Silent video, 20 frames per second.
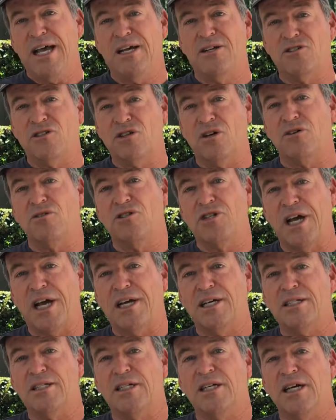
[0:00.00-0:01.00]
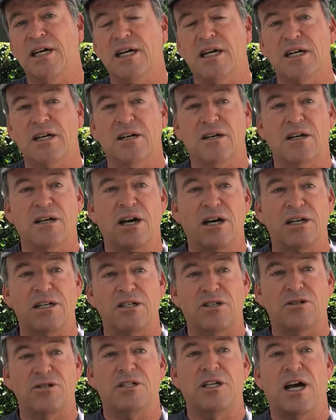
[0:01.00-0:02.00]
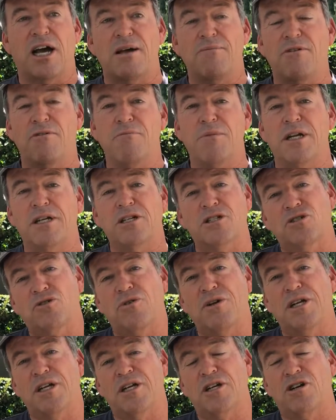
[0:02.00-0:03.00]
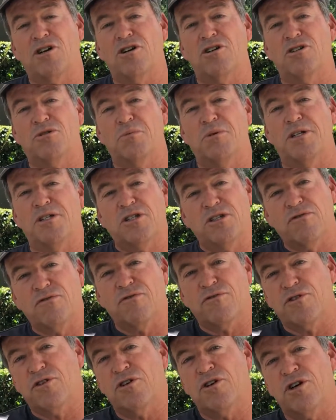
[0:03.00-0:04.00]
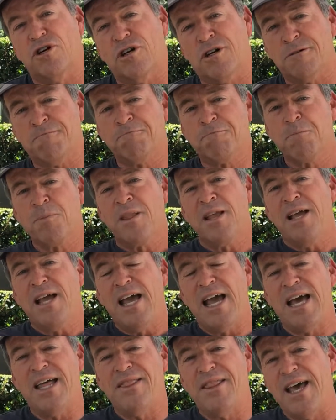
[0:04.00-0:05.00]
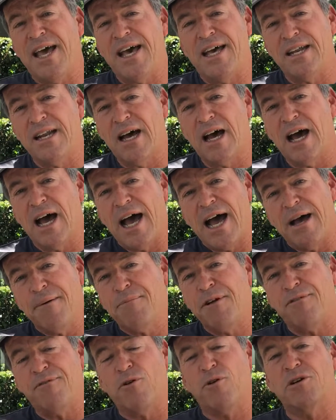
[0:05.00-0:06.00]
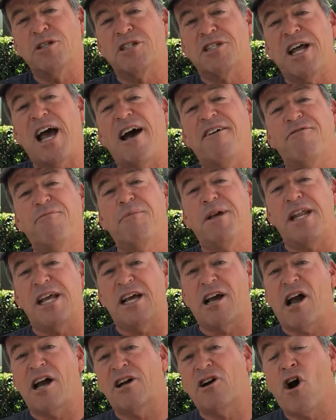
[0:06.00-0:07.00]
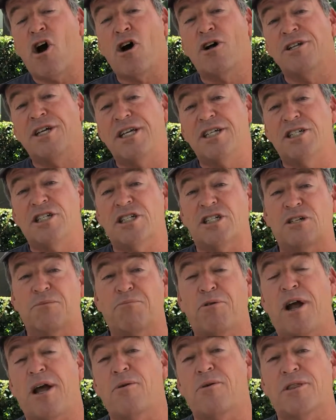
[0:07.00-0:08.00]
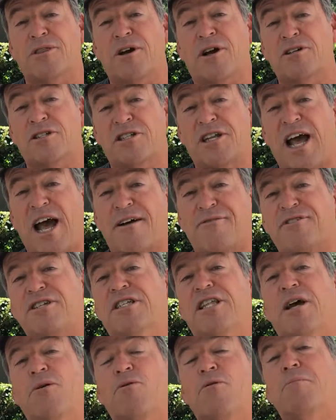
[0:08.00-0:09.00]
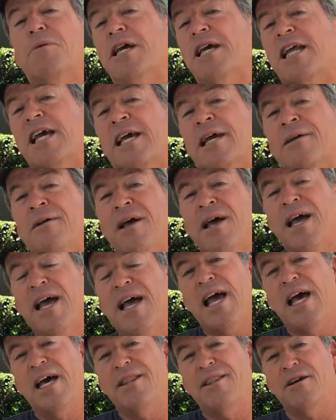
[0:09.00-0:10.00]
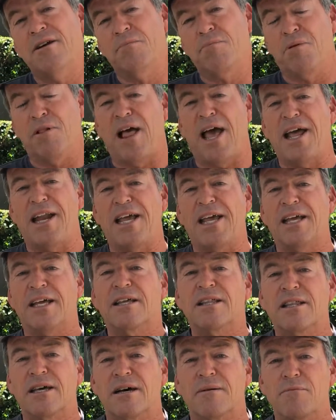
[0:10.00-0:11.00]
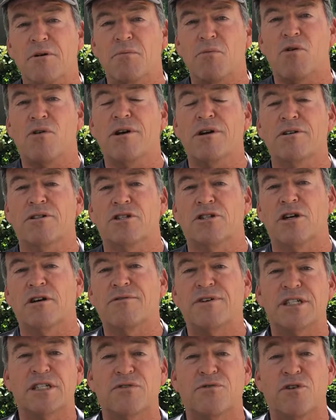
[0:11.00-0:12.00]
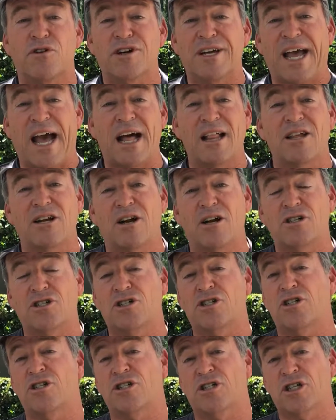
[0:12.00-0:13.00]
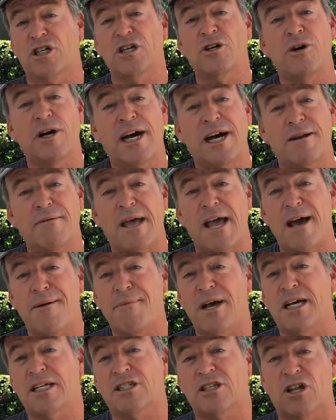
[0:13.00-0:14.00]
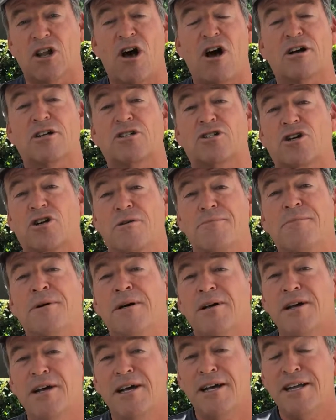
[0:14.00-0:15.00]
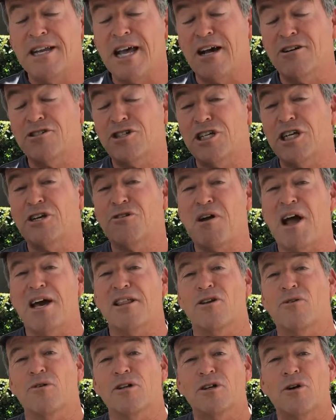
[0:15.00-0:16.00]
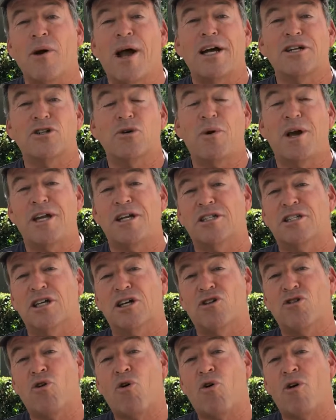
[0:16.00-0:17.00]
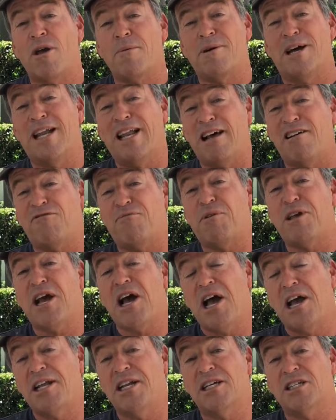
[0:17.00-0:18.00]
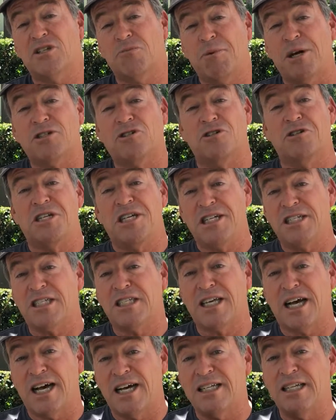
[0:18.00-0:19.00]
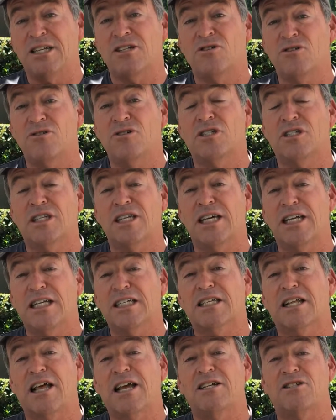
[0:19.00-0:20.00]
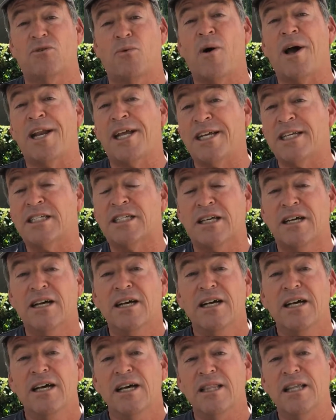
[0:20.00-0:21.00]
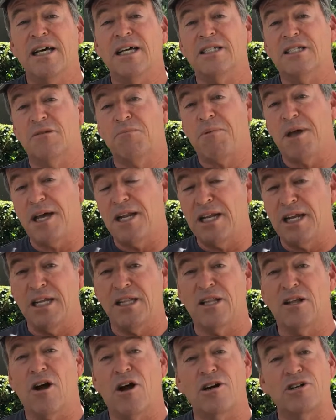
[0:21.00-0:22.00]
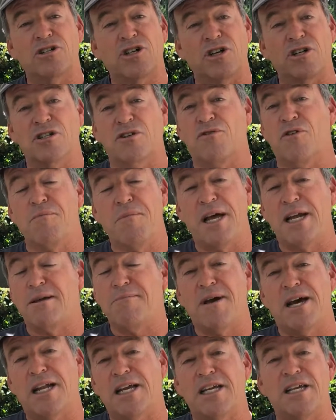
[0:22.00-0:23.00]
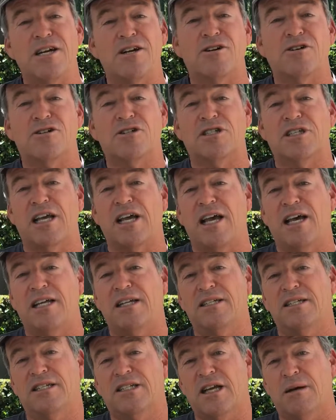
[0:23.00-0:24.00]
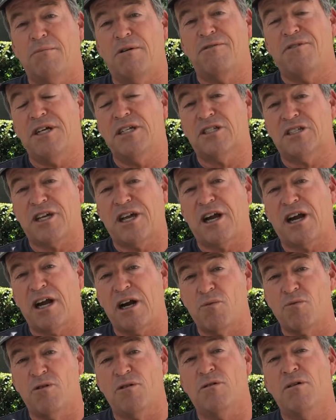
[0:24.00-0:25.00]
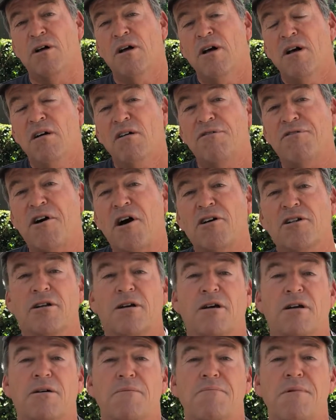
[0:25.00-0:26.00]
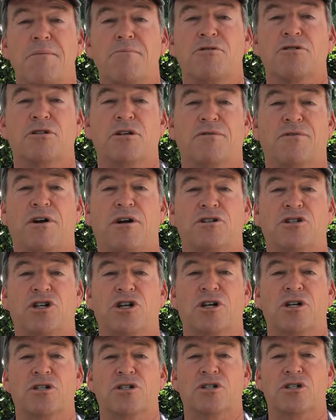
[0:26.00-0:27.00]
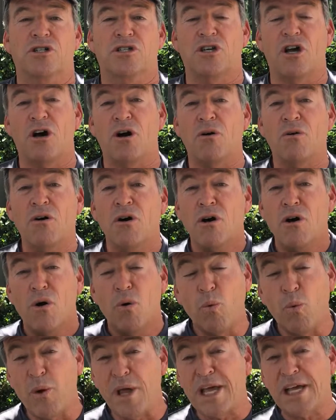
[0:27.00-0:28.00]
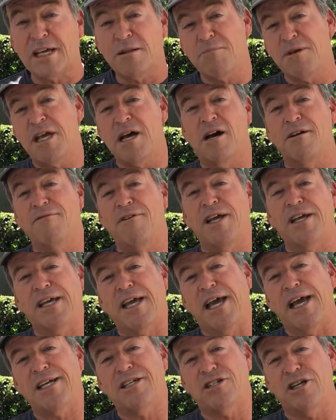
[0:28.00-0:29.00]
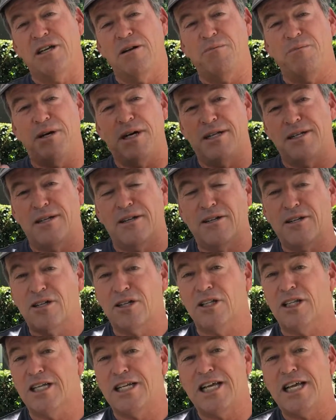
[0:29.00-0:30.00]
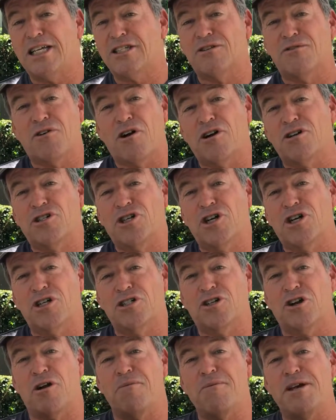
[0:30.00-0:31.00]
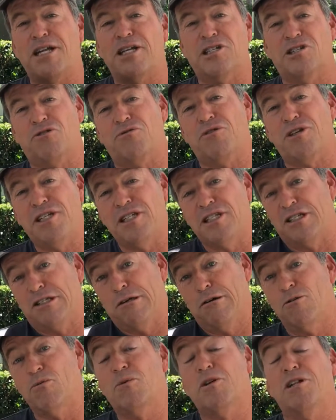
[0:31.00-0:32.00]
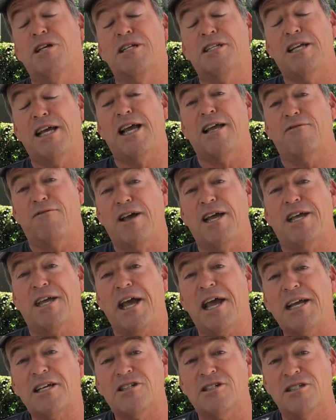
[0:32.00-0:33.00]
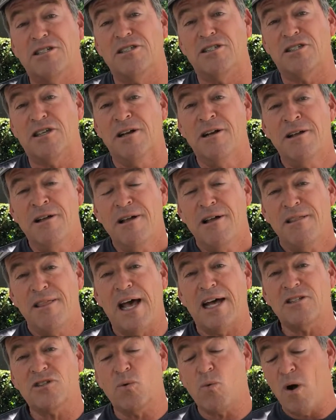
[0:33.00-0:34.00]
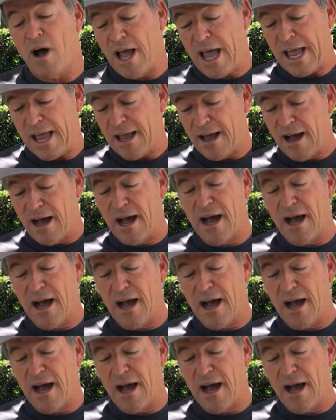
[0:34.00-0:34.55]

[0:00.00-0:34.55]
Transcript: And so Jan got into a time of ministry and encouragement for her. And then before staff meeting, I called in just to pray with our staff as they were meeting, and they're planning the memorial service for a gal in our church who had MS long-term. Now she graduated to glory, but left behind a special needs son who's in his late 20s that's been in our church for many, many years, and some of his care will fall to members of our church. So we can be on vacation, but the needs of our church, our ministries, don't really take vacations. That's why